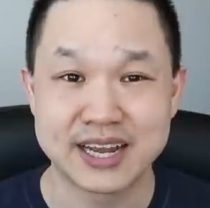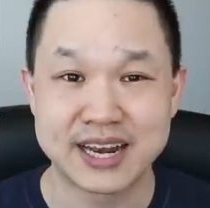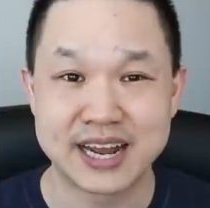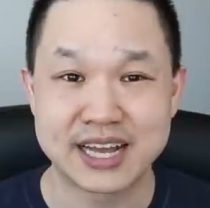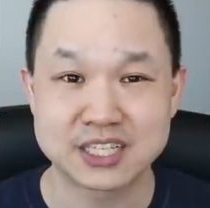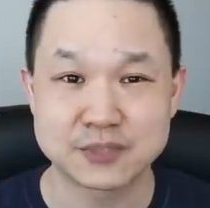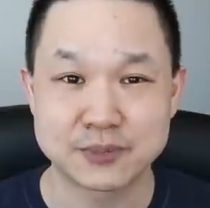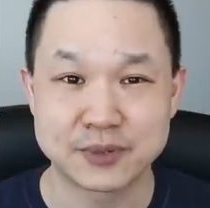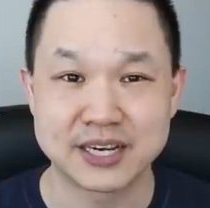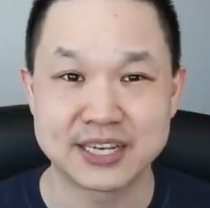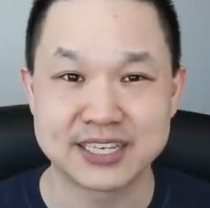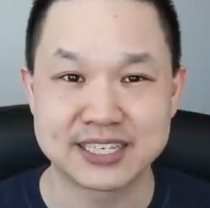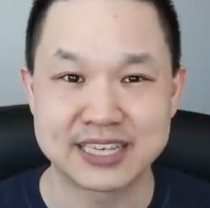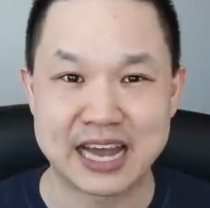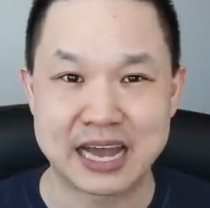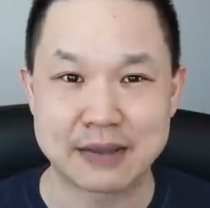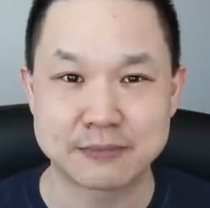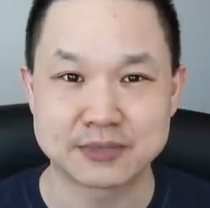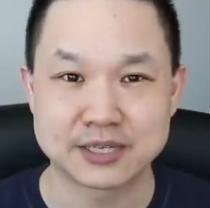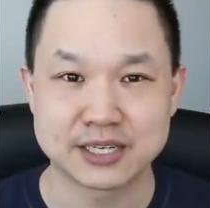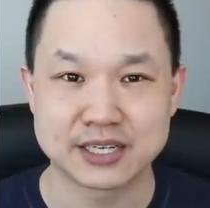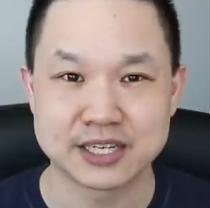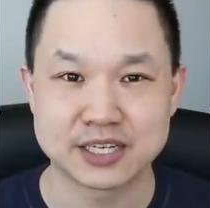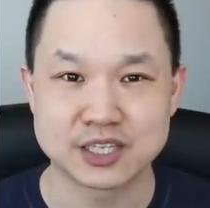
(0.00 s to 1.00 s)
it has been
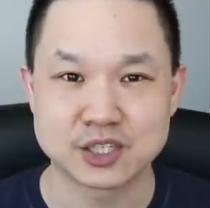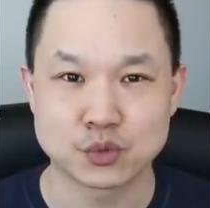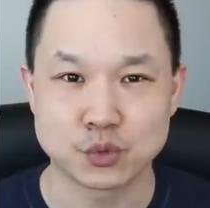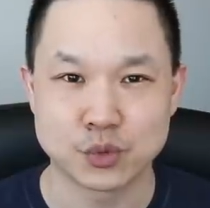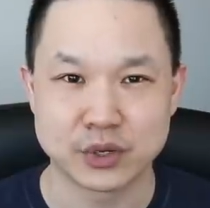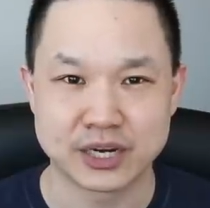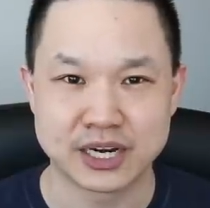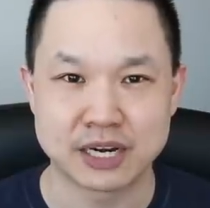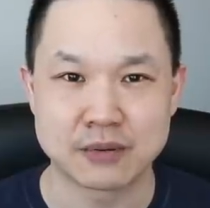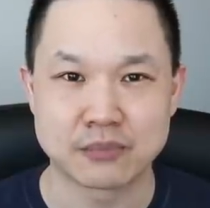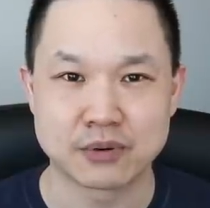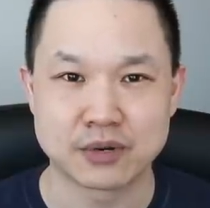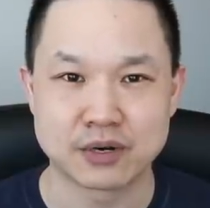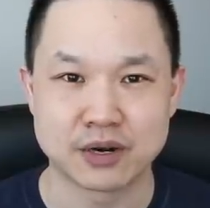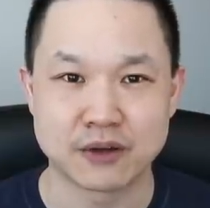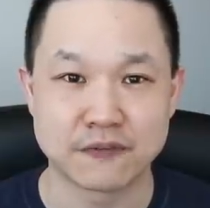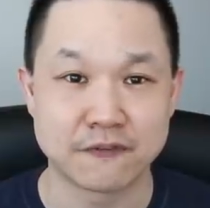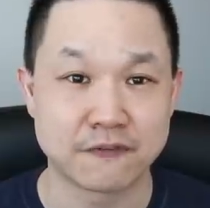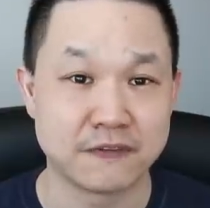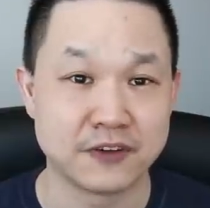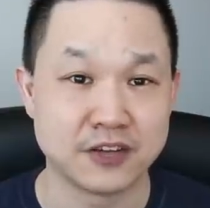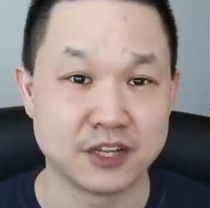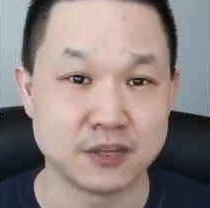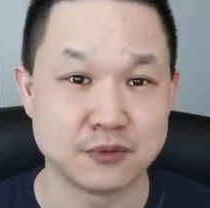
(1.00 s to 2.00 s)
adapted into a number
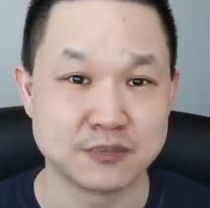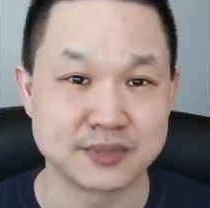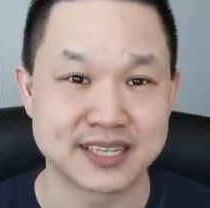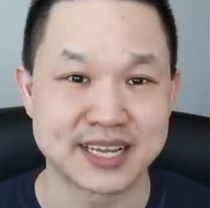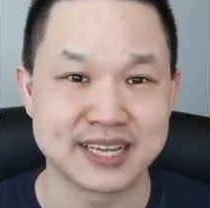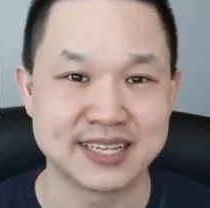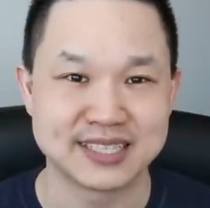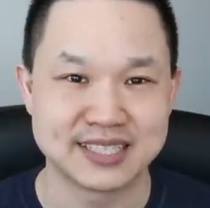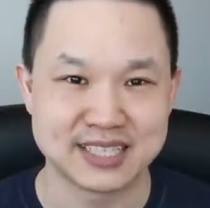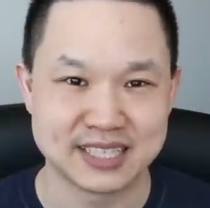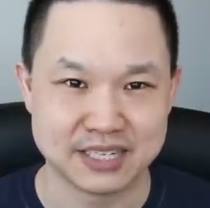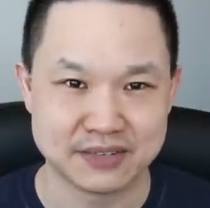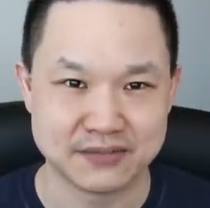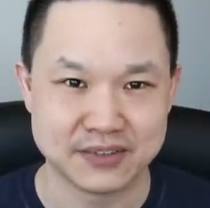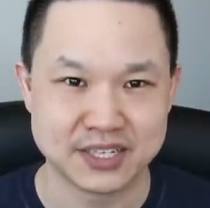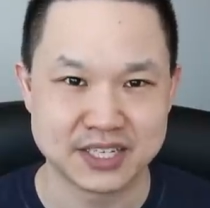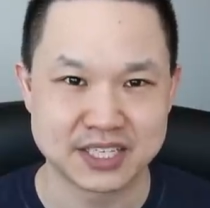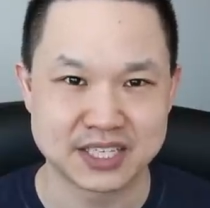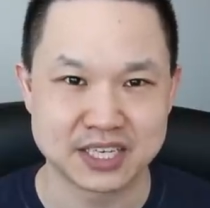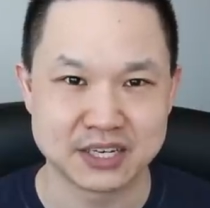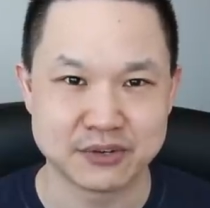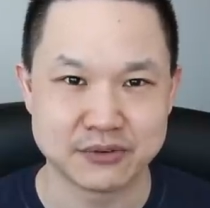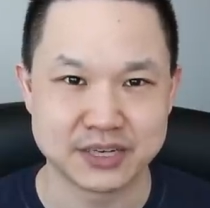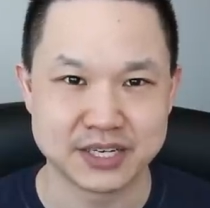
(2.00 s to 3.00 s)
of films and TV
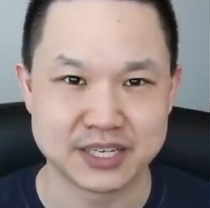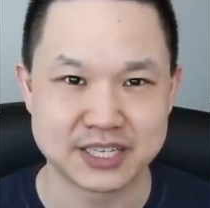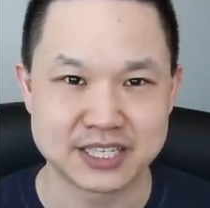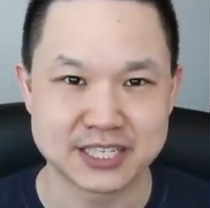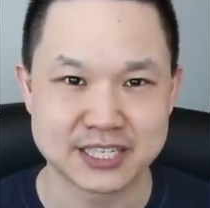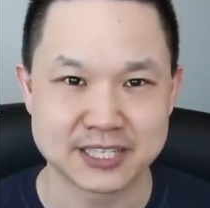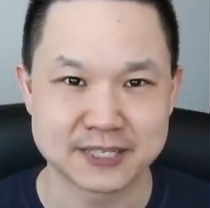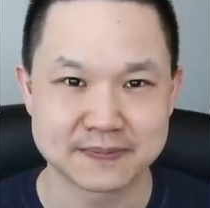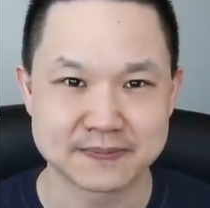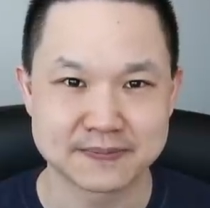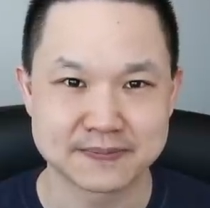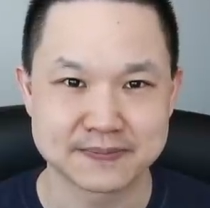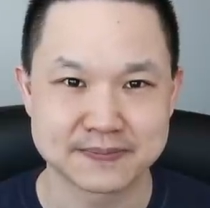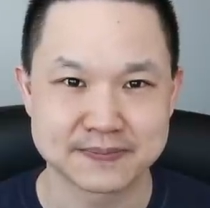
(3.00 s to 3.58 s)
series.